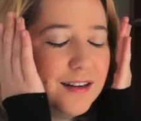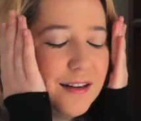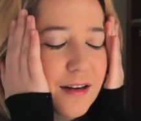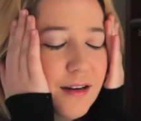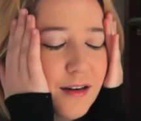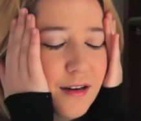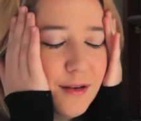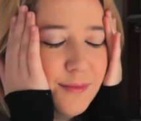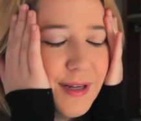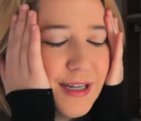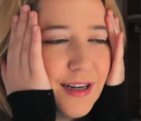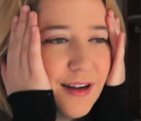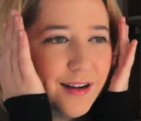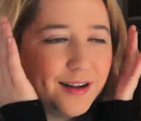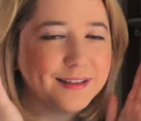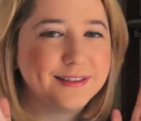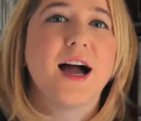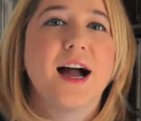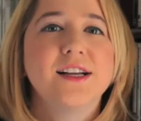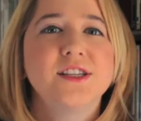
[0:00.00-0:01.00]
Oh my
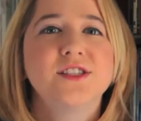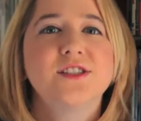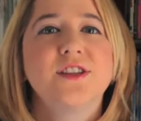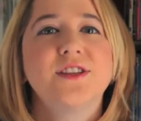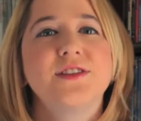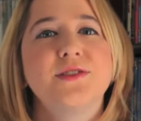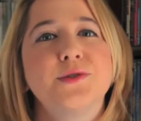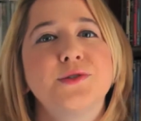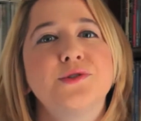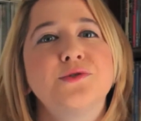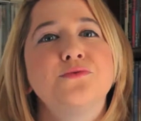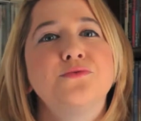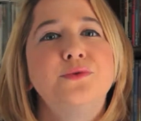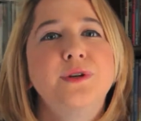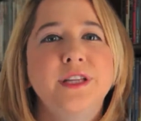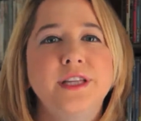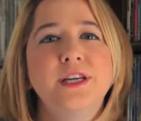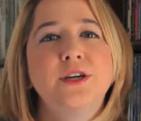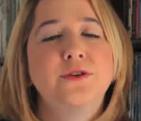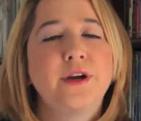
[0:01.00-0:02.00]
god. I just thought this was a
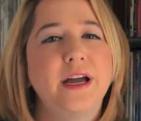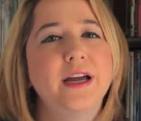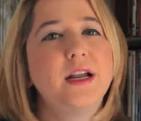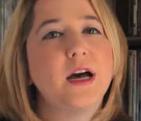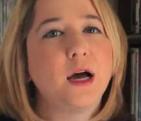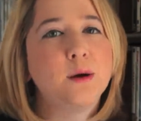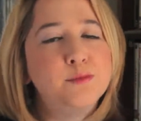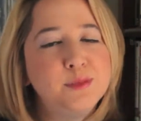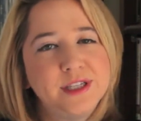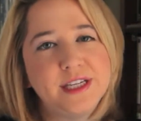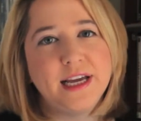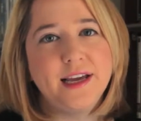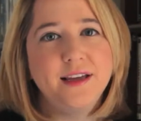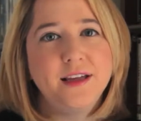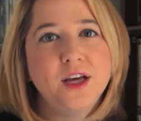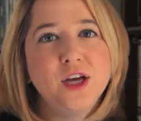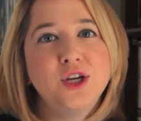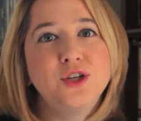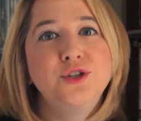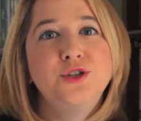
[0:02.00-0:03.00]
really great update
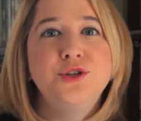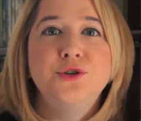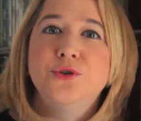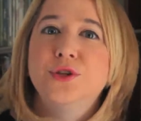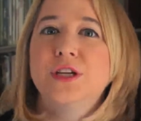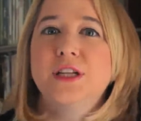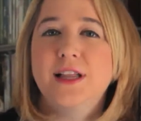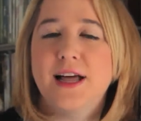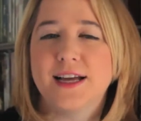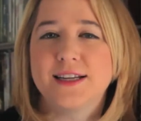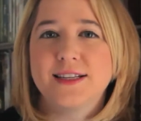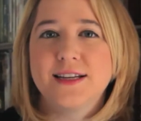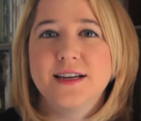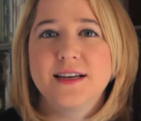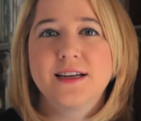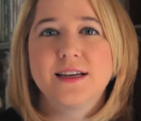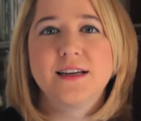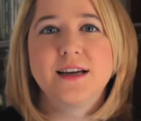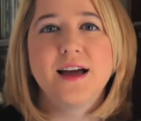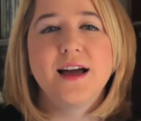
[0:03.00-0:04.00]
to the
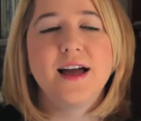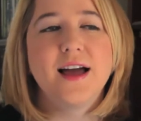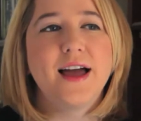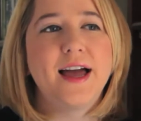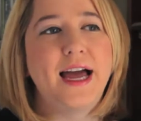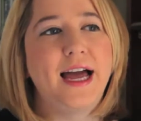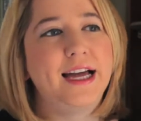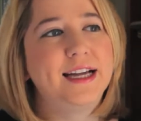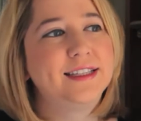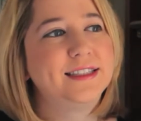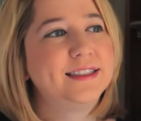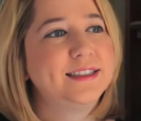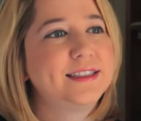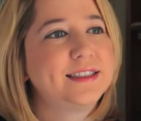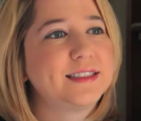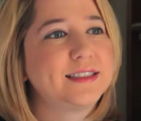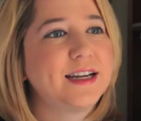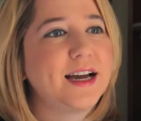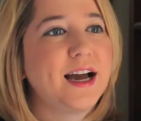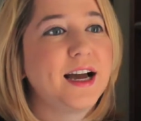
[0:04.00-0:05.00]
classic, and
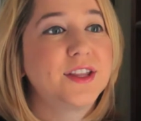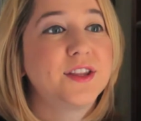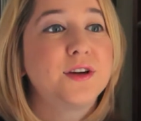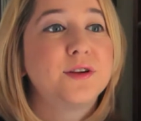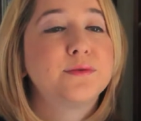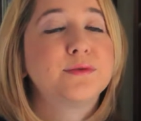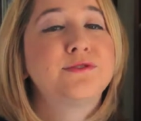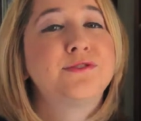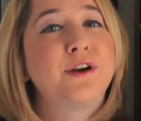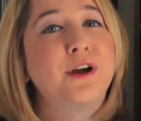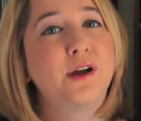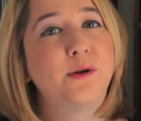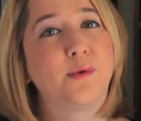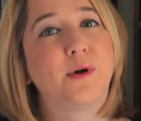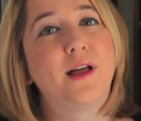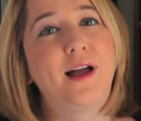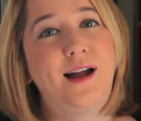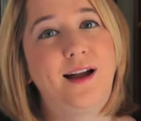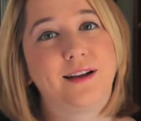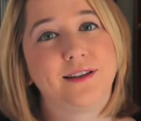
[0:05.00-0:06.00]
I thought it was very
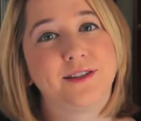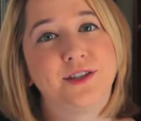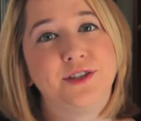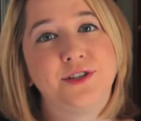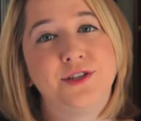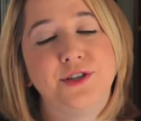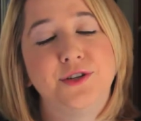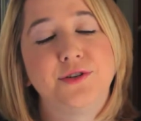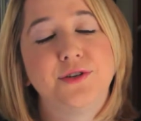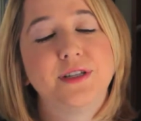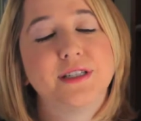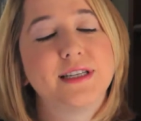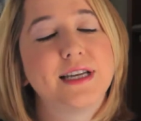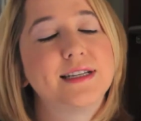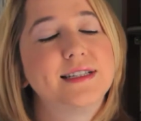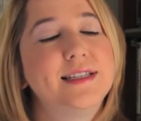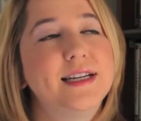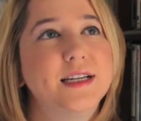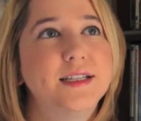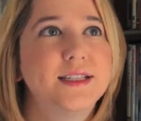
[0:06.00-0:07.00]
well acted too, because
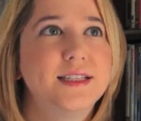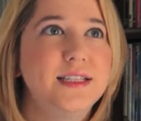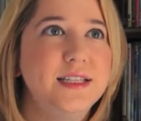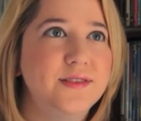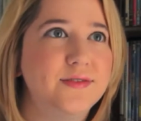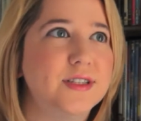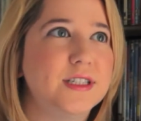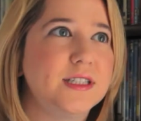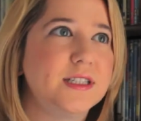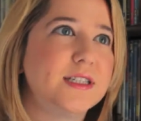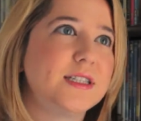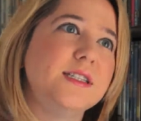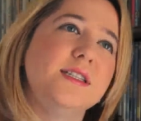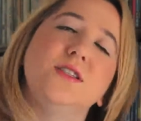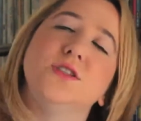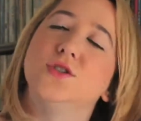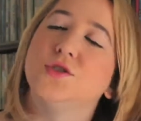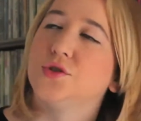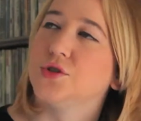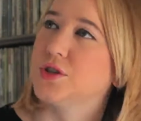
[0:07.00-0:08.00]
like Dan Stevens
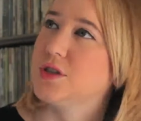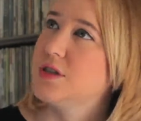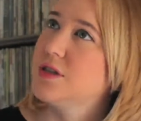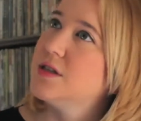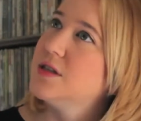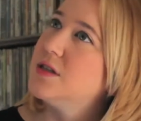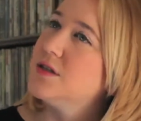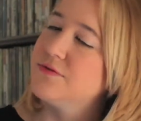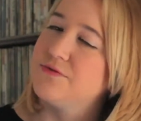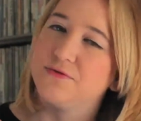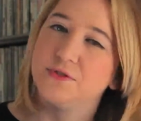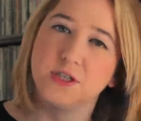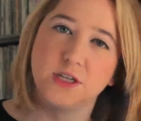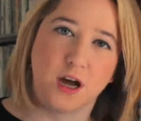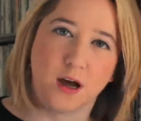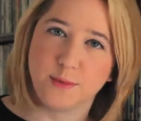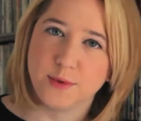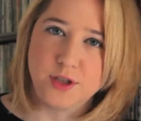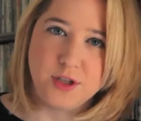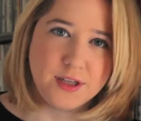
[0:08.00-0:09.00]
is just
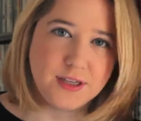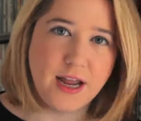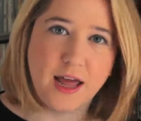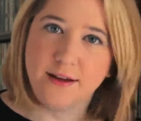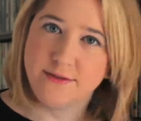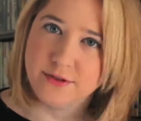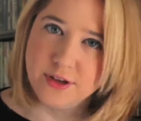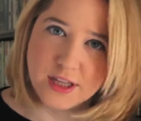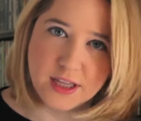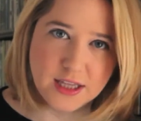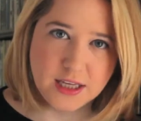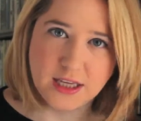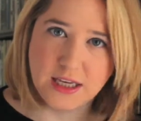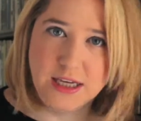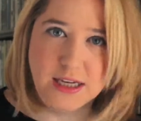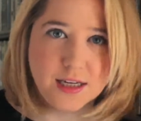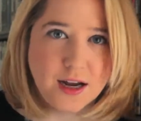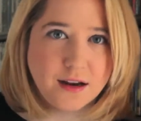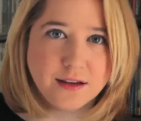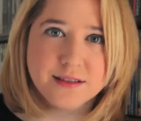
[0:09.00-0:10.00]
phenomenal in everything
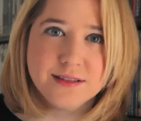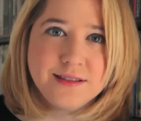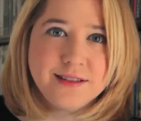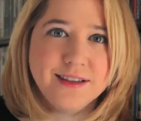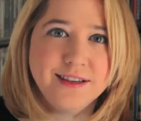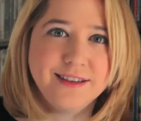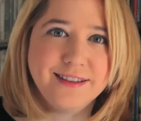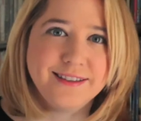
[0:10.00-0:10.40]
he does.